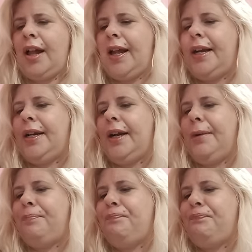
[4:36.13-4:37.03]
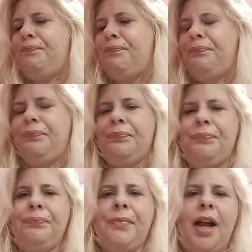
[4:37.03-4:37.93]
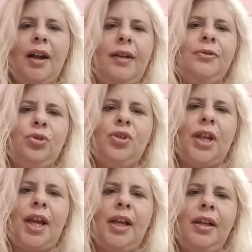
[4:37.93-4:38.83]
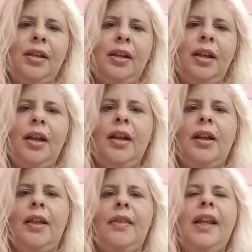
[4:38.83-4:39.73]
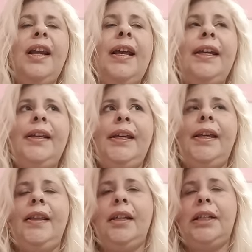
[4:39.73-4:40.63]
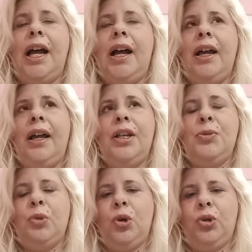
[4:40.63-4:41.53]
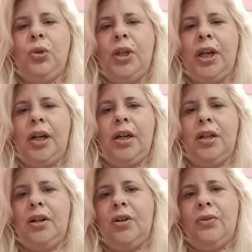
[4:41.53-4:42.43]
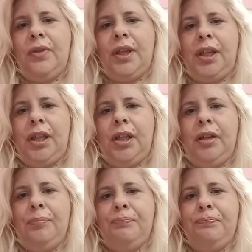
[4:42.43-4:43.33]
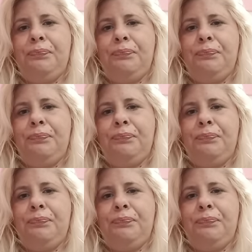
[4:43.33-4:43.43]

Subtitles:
And I have to say, the lady that I spoke to her on the